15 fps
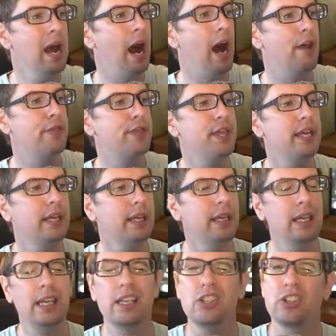I think
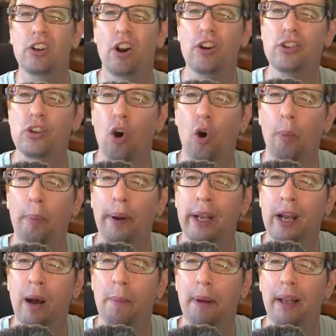he starts opening
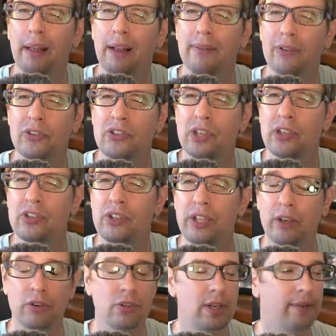up at level 16
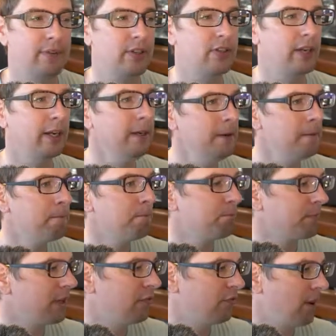or 17,
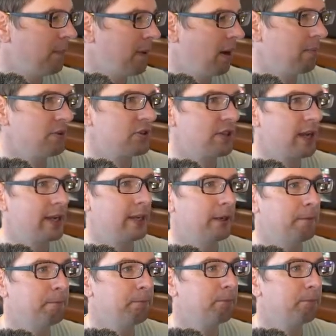if I'm not mistaken.